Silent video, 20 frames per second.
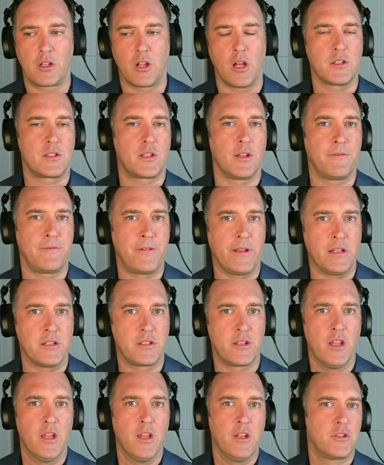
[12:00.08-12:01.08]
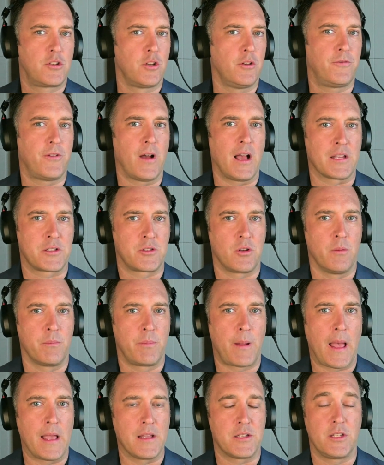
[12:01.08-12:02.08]
close to the fence, too fast on
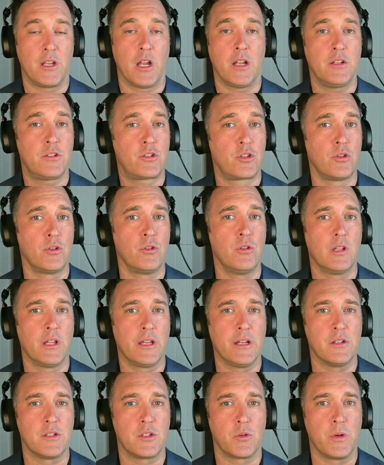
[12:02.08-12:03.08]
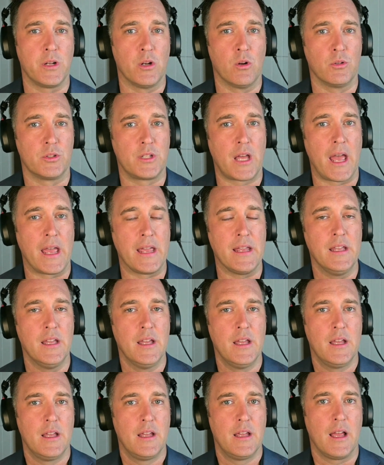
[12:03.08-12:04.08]
pace. The only 2 leaders to win all day
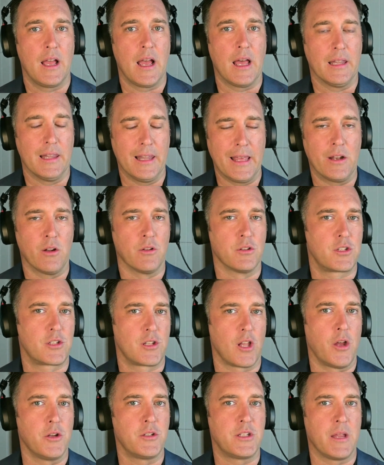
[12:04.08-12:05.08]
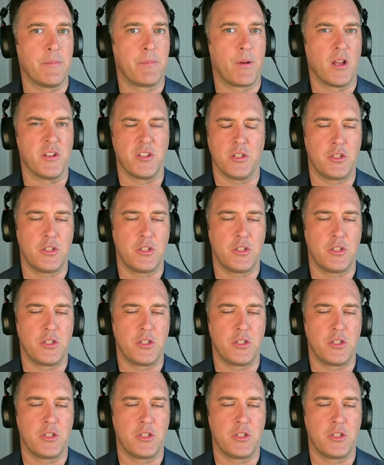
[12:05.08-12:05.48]
led on slow tempos.